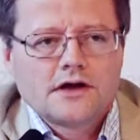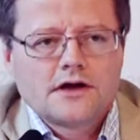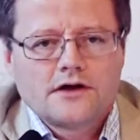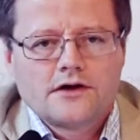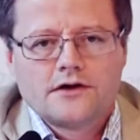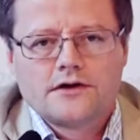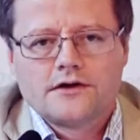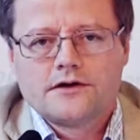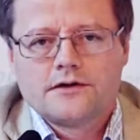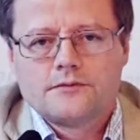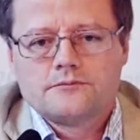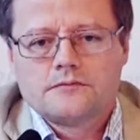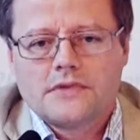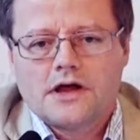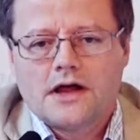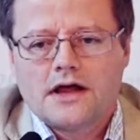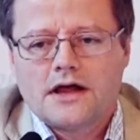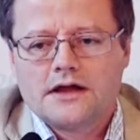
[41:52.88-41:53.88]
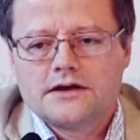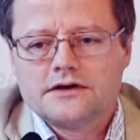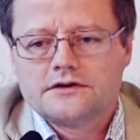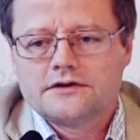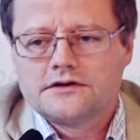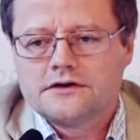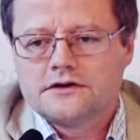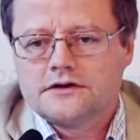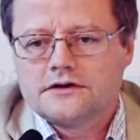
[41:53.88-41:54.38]

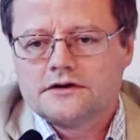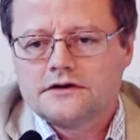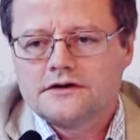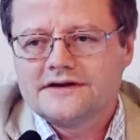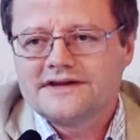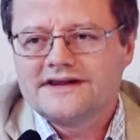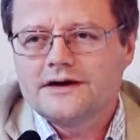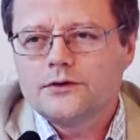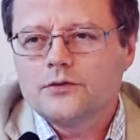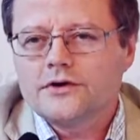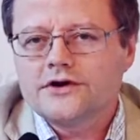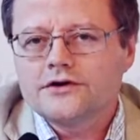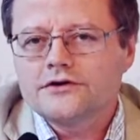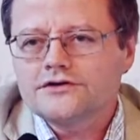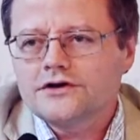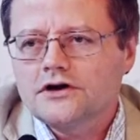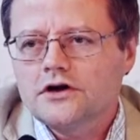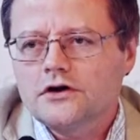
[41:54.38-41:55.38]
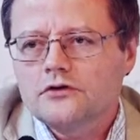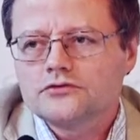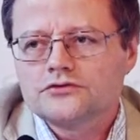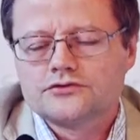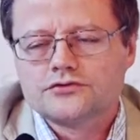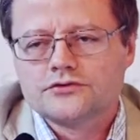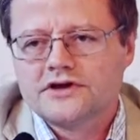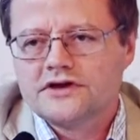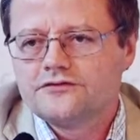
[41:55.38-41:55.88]
and they were not
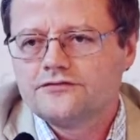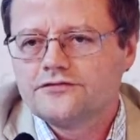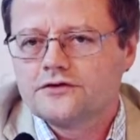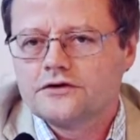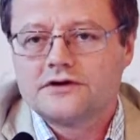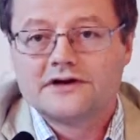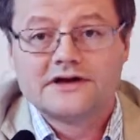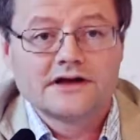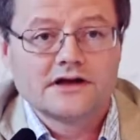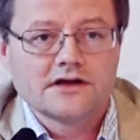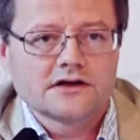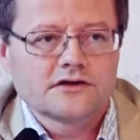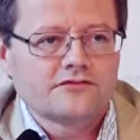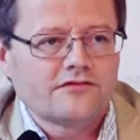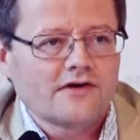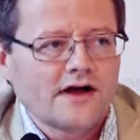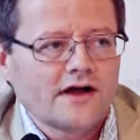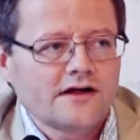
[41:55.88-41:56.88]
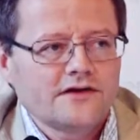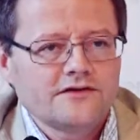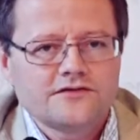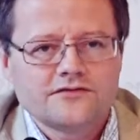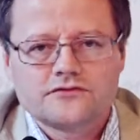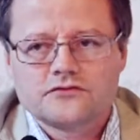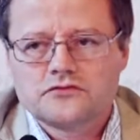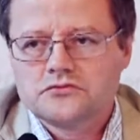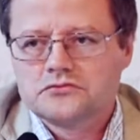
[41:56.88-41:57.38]
allowed to give legal
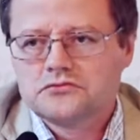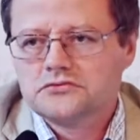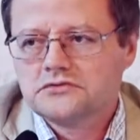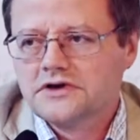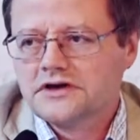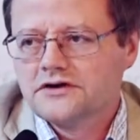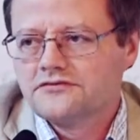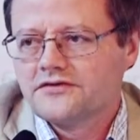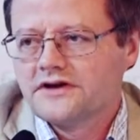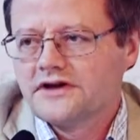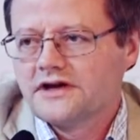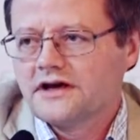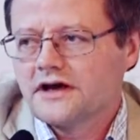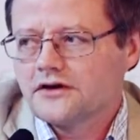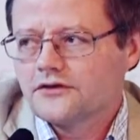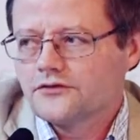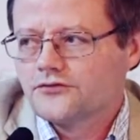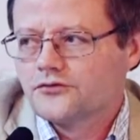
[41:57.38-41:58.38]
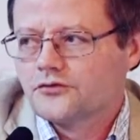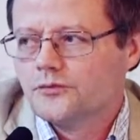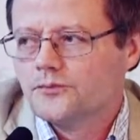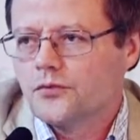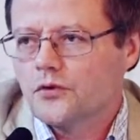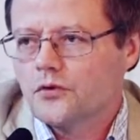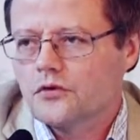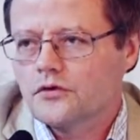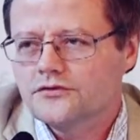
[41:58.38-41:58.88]
advice, to give any kind of
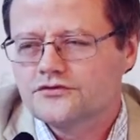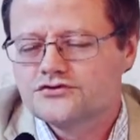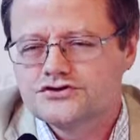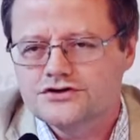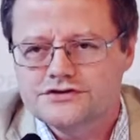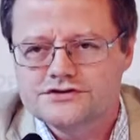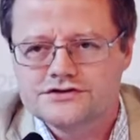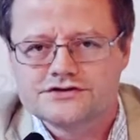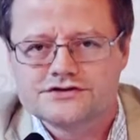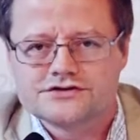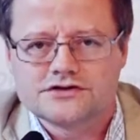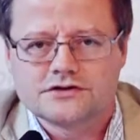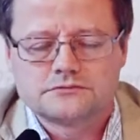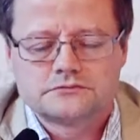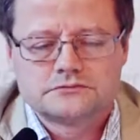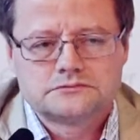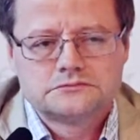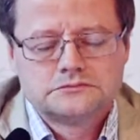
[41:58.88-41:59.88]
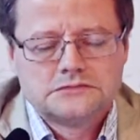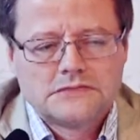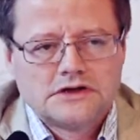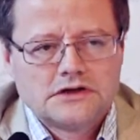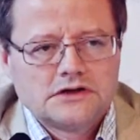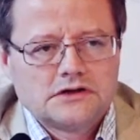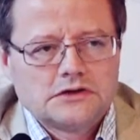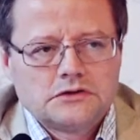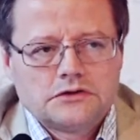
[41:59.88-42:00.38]
support, just some
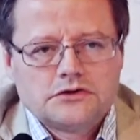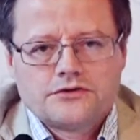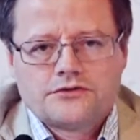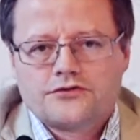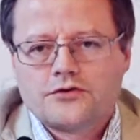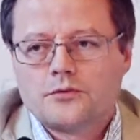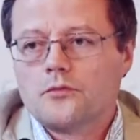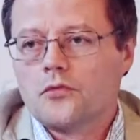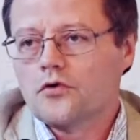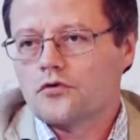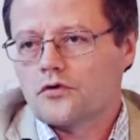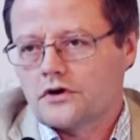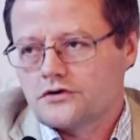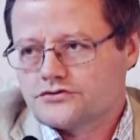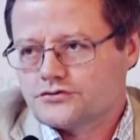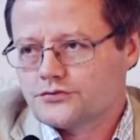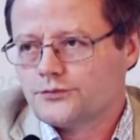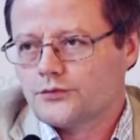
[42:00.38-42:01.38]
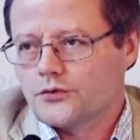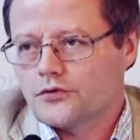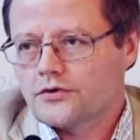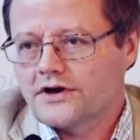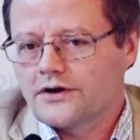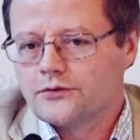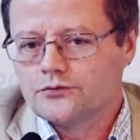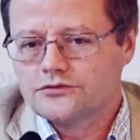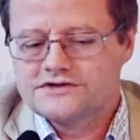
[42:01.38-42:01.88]
moral
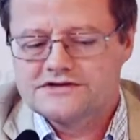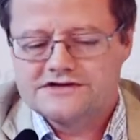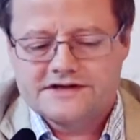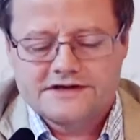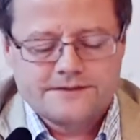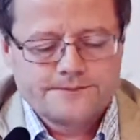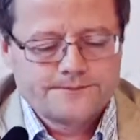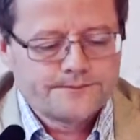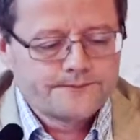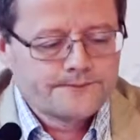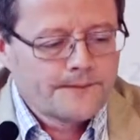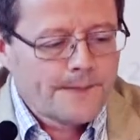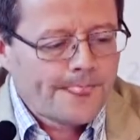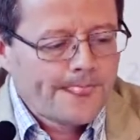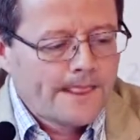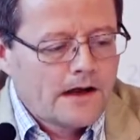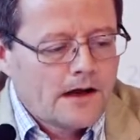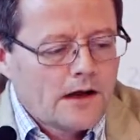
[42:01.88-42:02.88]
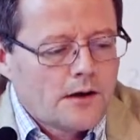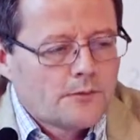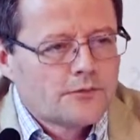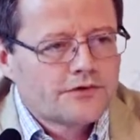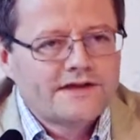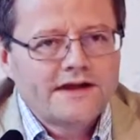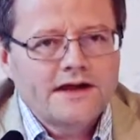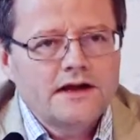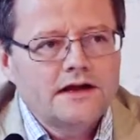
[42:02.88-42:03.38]
support, I would say.
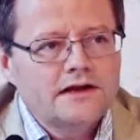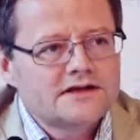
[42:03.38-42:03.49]
But they